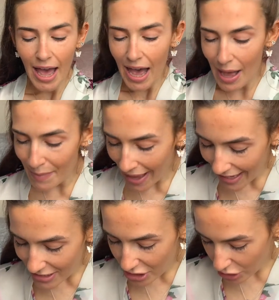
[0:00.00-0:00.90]

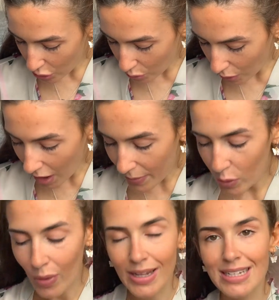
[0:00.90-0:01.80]
And you know what, the
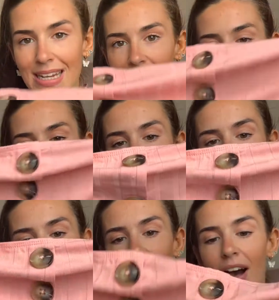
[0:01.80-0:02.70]
quality so
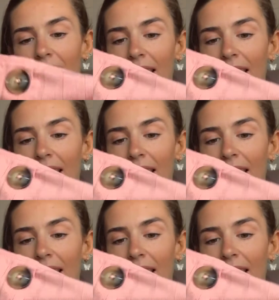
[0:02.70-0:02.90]
far,